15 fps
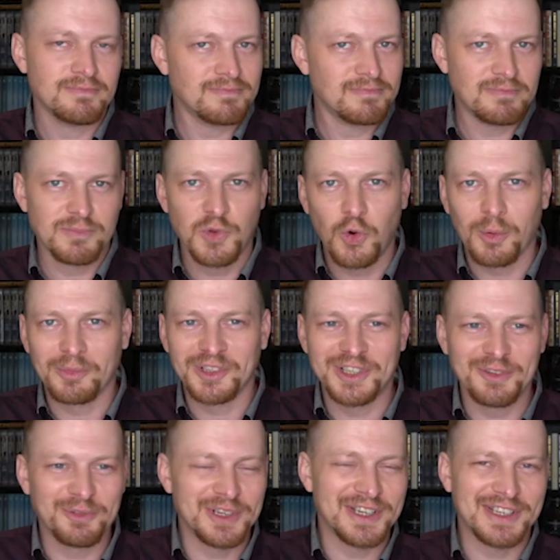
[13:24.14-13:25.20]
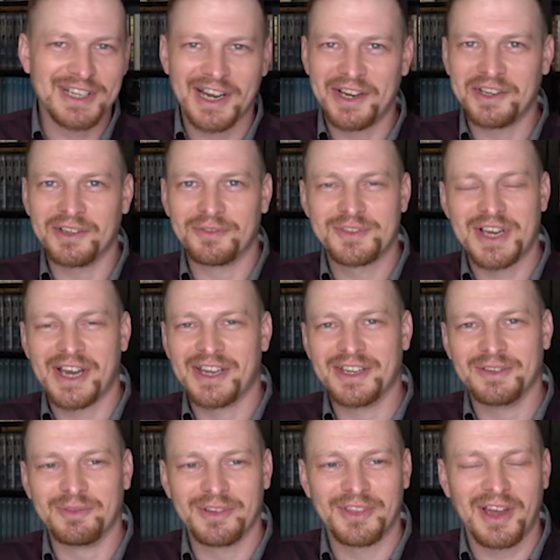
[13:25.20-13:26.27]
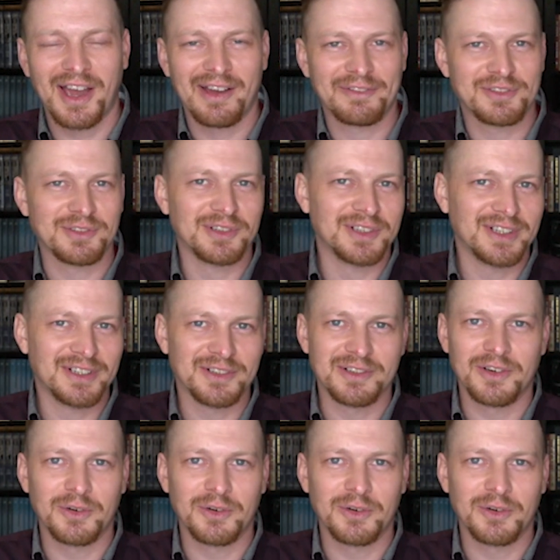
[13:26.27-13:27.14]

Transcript: Normally we kind of tie in with the Haftarah